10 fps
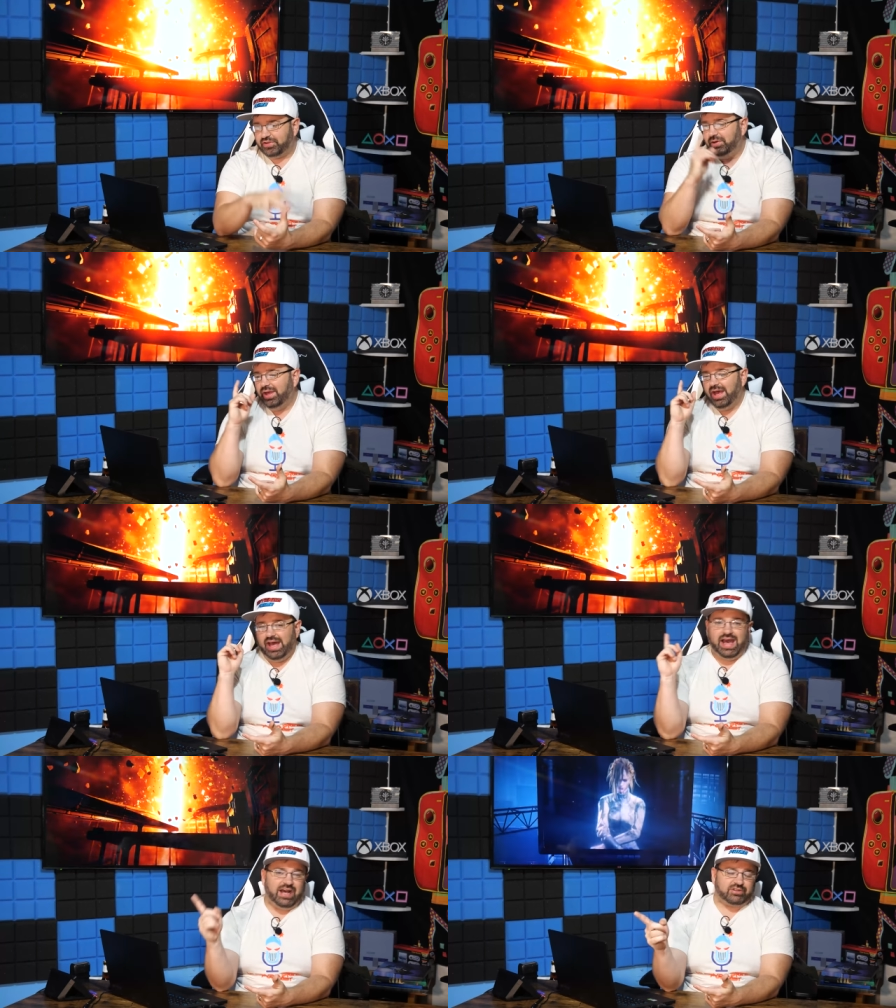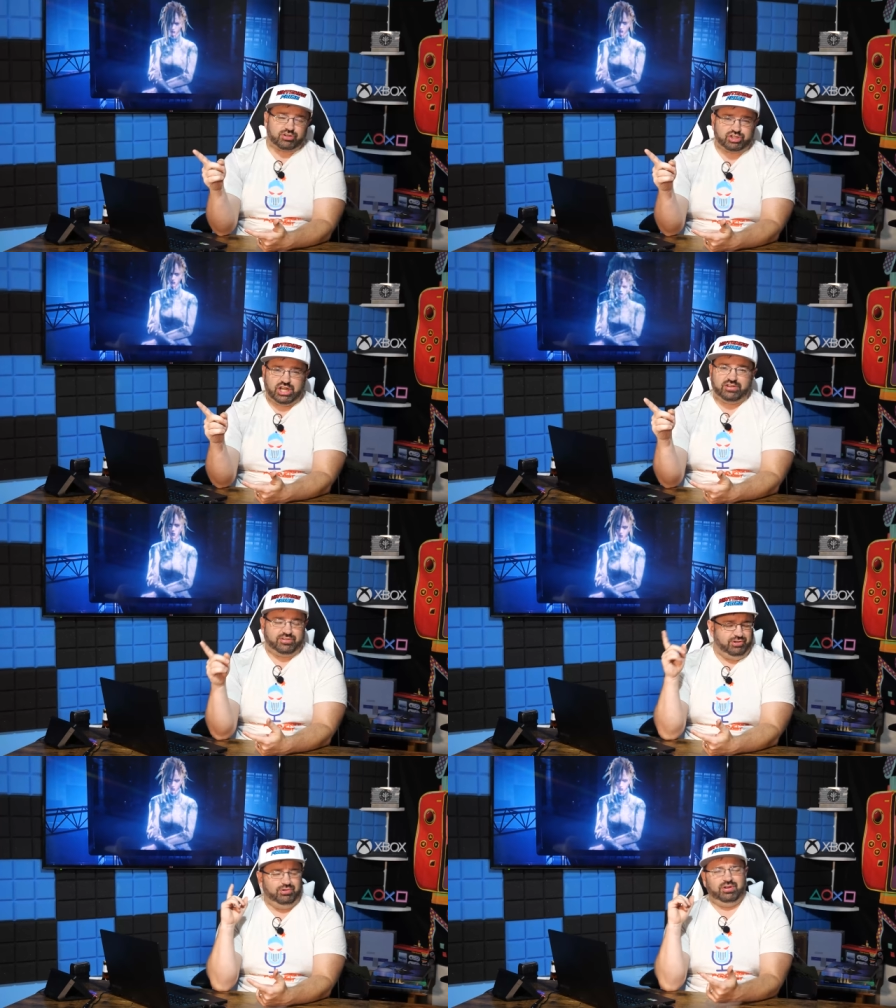So Astral Chain
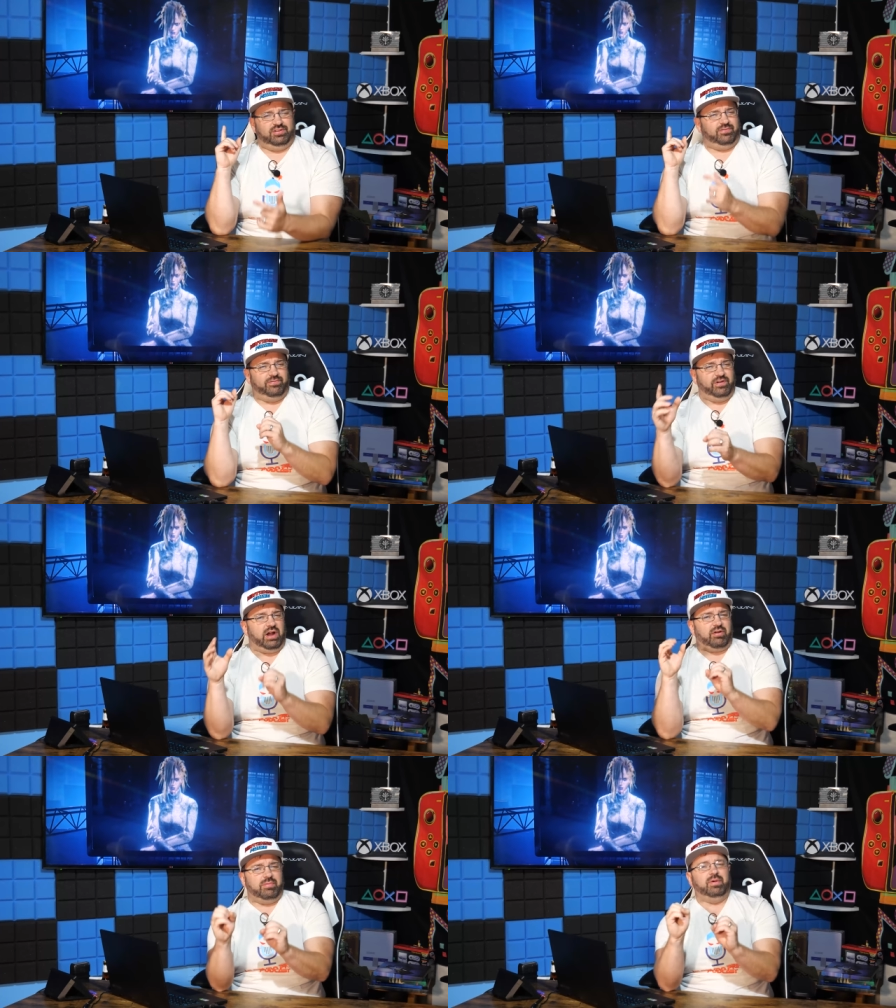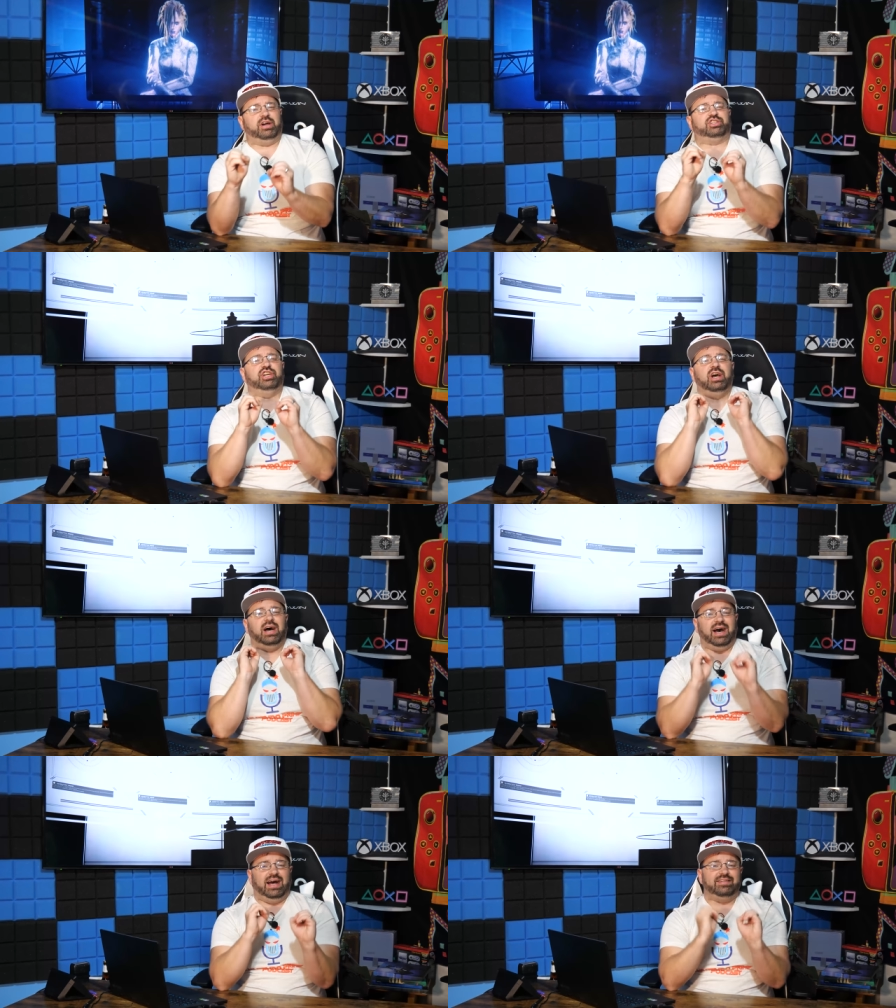two is very much
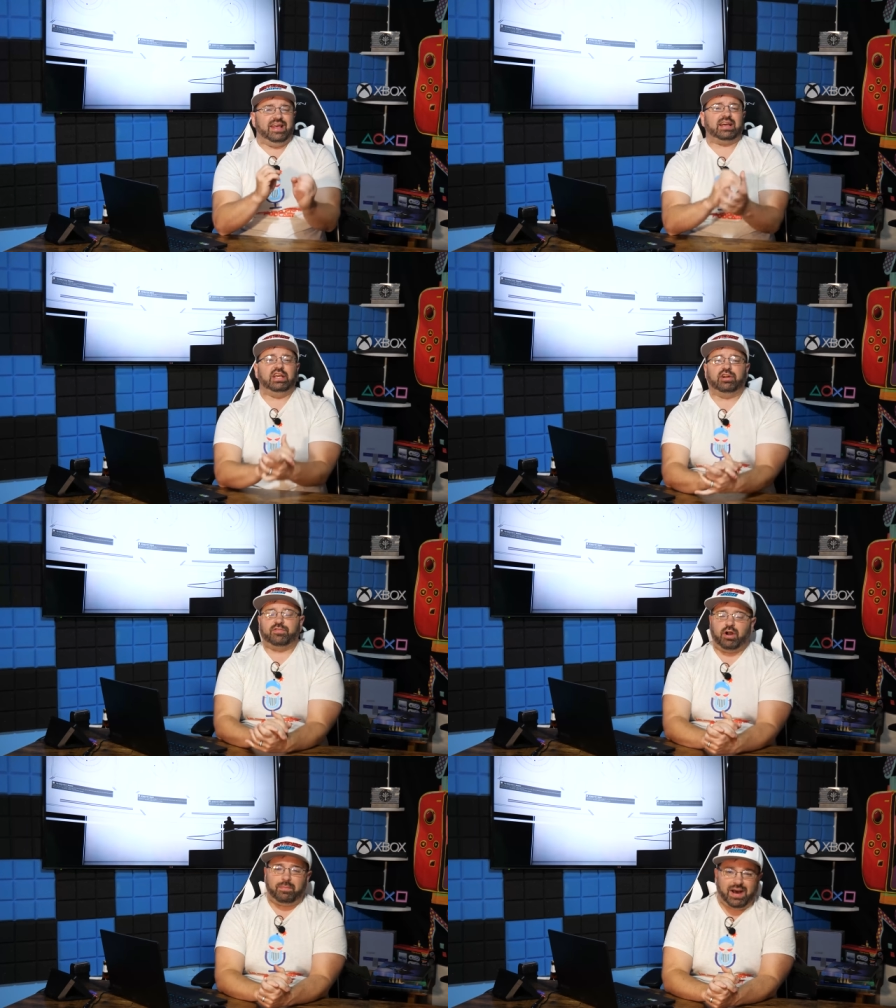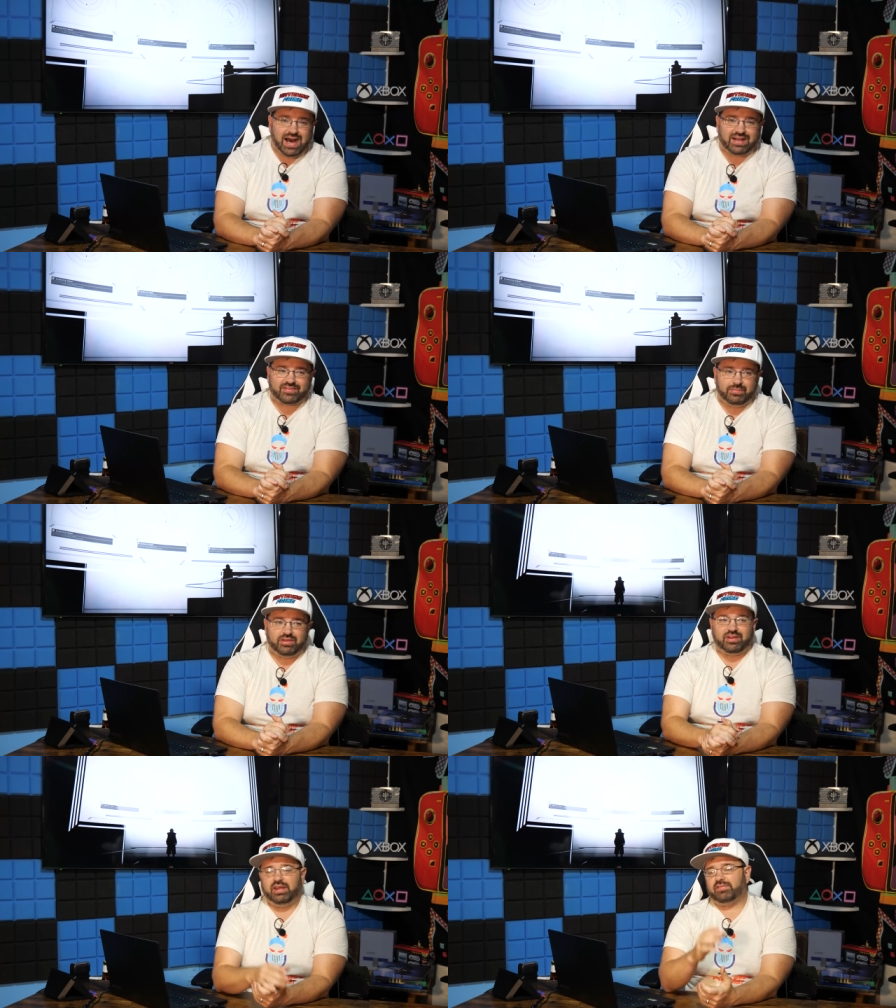on deck here for a
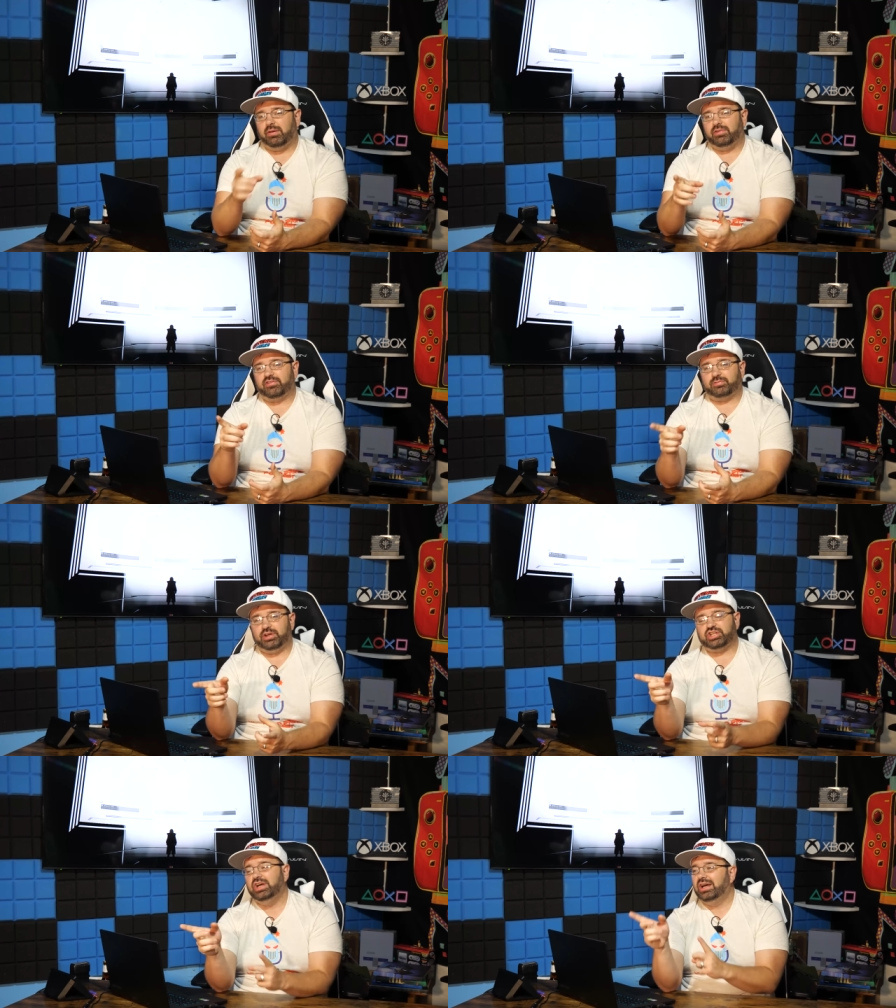possibility of coming to Switch,